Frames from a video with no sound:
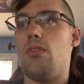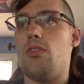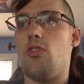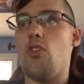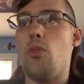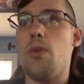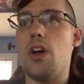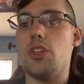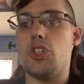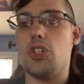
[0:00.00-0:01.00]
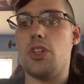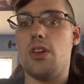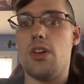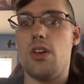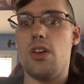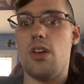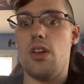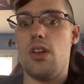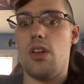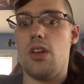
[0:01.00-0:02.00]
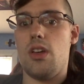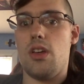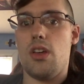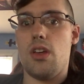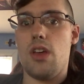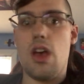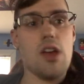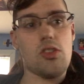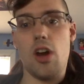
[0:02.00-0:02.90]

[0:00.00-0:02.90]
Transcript: So much has